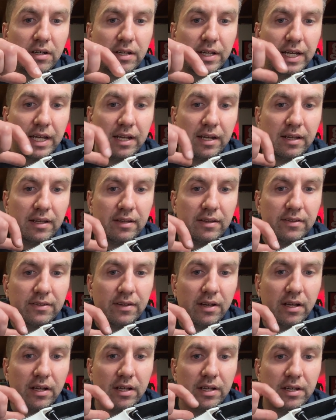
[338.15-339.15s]
like it is
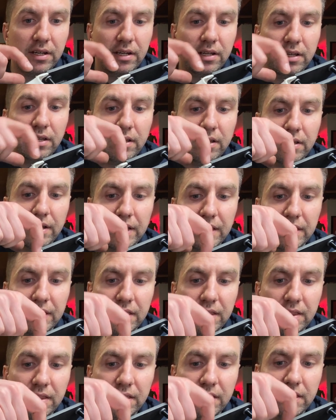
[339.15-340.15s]
on like
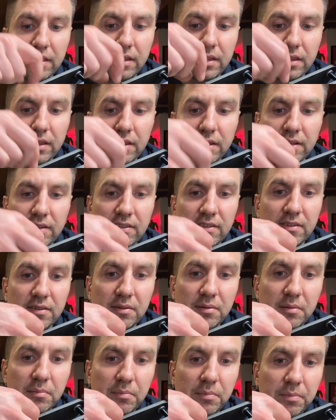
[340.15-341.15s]
this
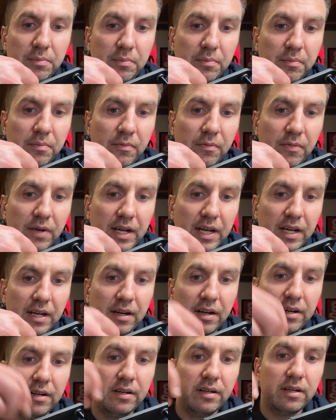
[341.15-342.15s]
right
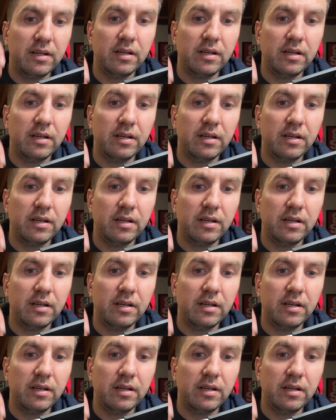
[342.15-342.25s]
here,